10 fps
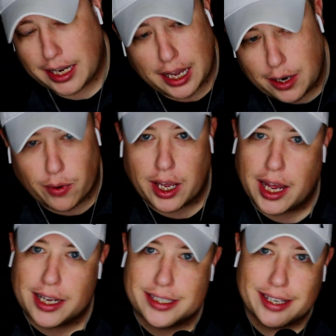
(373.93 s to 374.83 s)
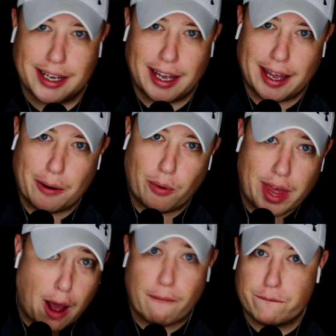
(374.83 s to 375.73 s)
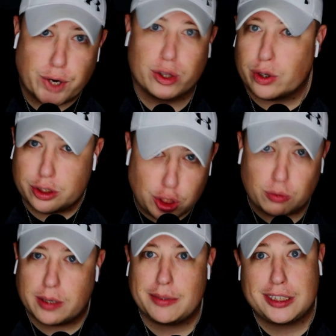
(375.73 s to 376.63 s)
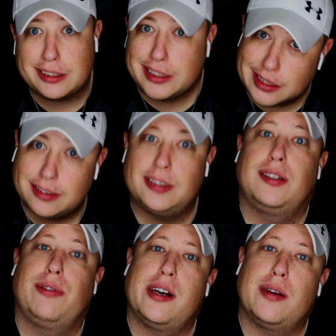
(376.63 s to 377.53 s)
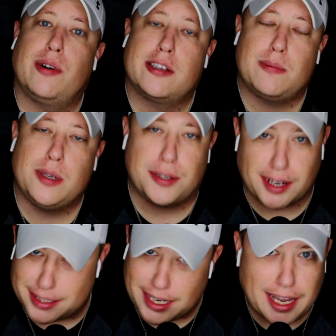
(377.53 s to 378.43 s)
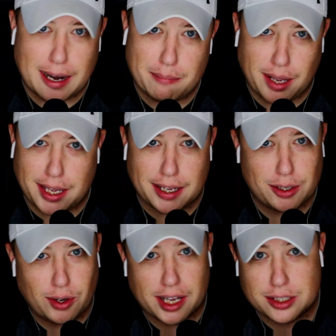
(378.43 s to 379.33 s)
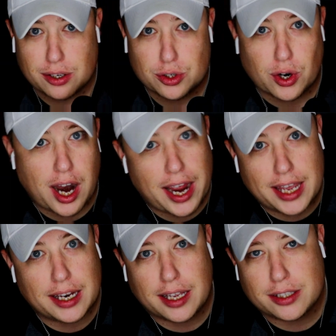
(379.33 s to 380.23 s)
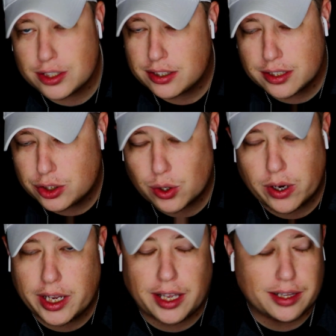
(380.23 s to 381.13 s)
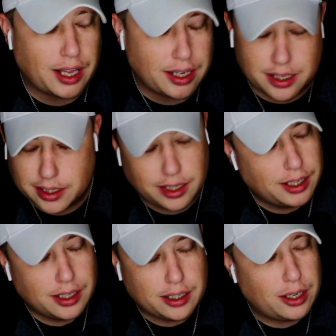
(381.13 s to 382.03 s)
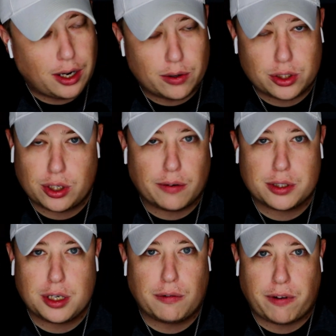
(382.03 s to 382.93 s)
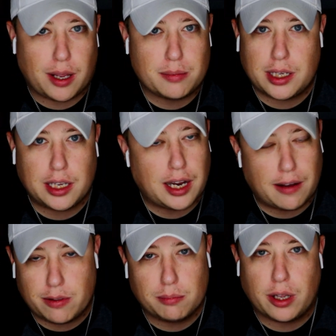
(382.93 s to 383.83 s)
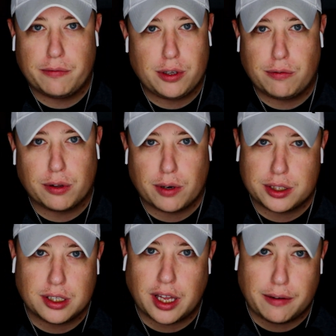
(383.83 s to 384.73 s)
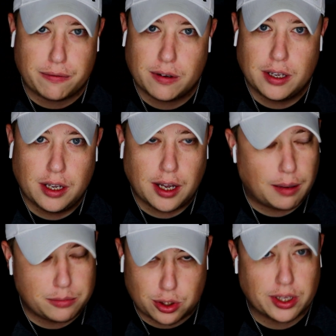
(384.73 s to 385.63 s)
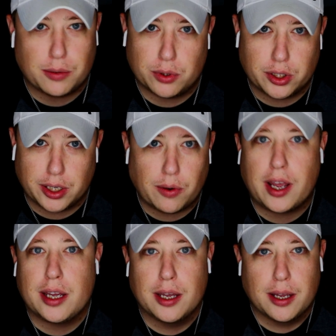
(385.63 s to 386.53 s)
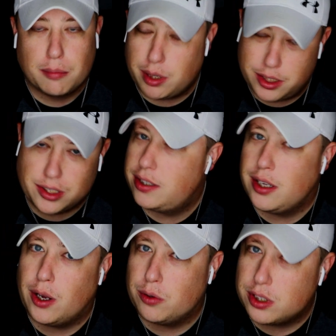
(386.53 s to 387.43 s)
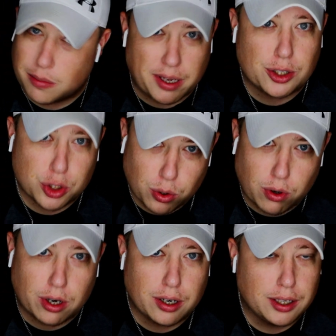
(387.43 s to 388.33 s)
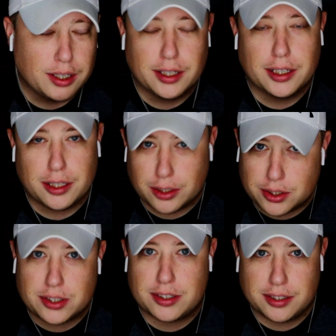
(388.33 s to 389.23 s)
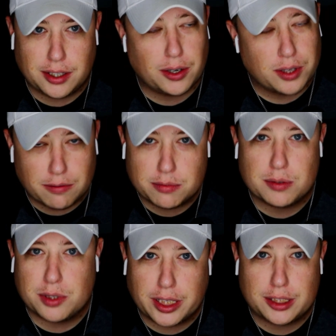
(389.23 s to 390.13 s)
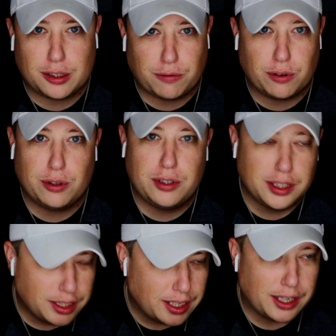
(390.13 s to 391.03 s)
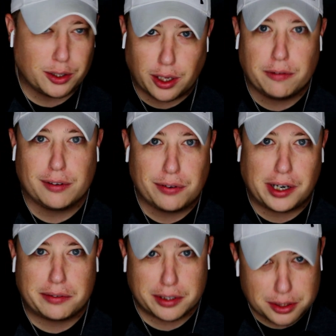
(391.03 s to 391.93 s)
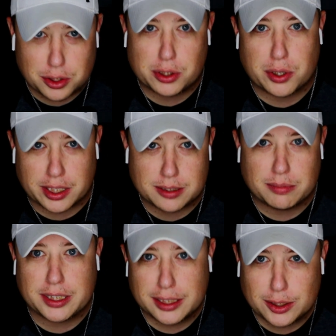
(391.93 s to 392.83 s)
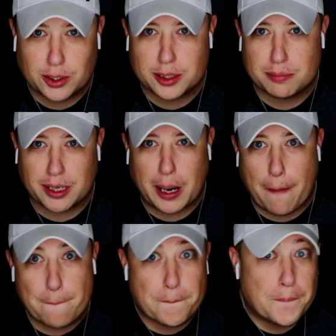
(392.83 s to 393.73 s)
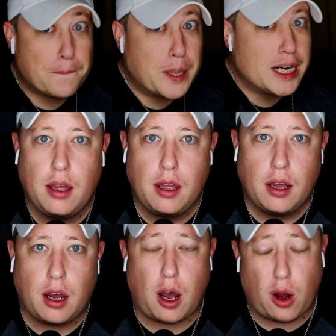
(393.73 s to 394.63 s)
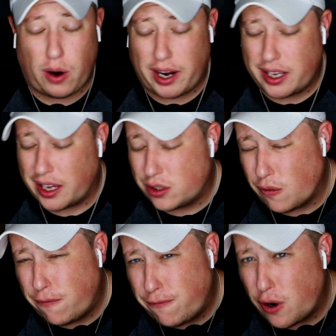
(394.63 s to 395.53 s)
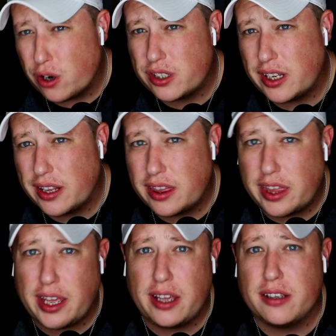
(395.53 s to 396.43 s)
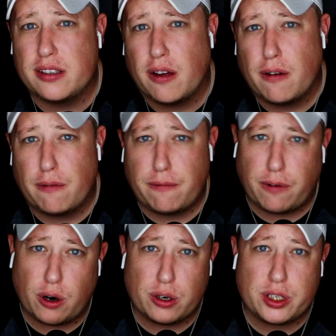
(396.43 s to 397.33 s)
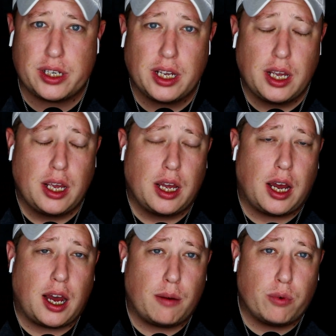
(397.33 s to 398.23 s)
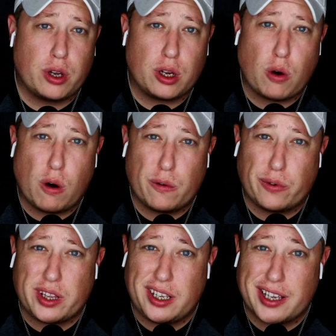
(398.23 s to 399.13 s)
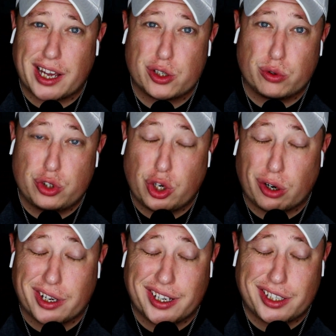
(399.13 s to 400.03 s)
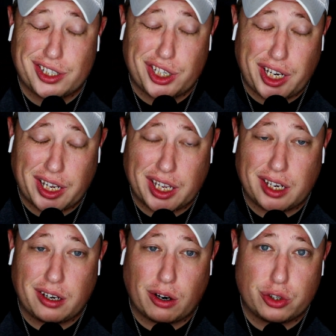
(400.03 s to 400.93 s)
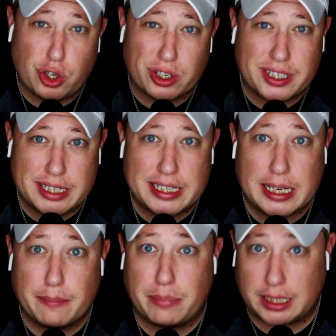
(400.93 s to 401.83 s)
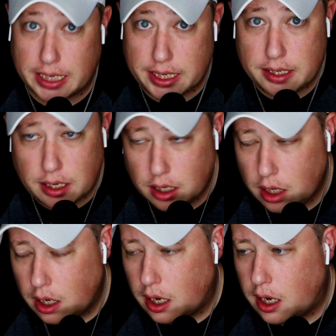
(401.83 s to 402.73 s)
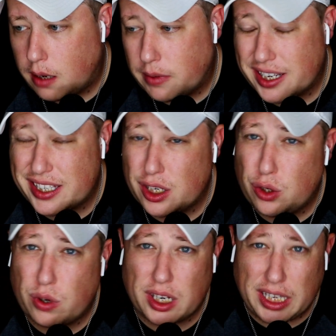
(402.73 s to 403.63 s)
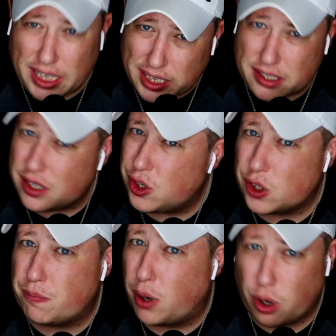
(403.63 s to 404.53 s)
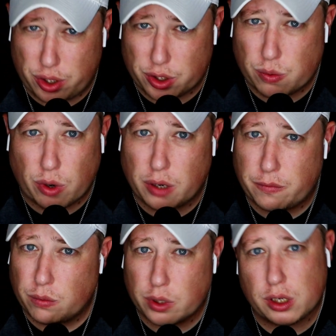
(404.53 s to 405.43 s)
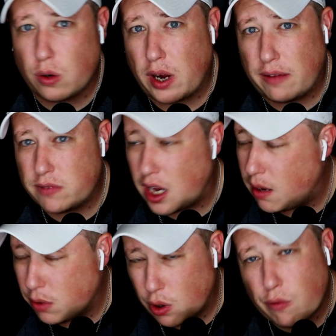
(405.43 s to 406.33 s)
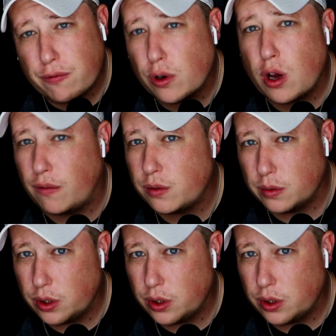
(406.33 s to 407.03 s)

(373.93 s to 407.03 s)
Anyway, guys, without further ado, let me just get into this freaking recipe so I can tell you how to make it and you guys can try it and just enjoy it and, like, you know, serve it to your family and have them love you for the rest of your life. I'm sure they will anyway, but just, you know, just to make sure you just, you know, give them some delicious food and they'll love you forever. Trust me. Trust me. All right, guys. So first things first, we're going to go over the actual jerk chicken or jerk seasoning blend. Like I said, you can easily just purchase one if you really don't have time or you don't feel comfortable.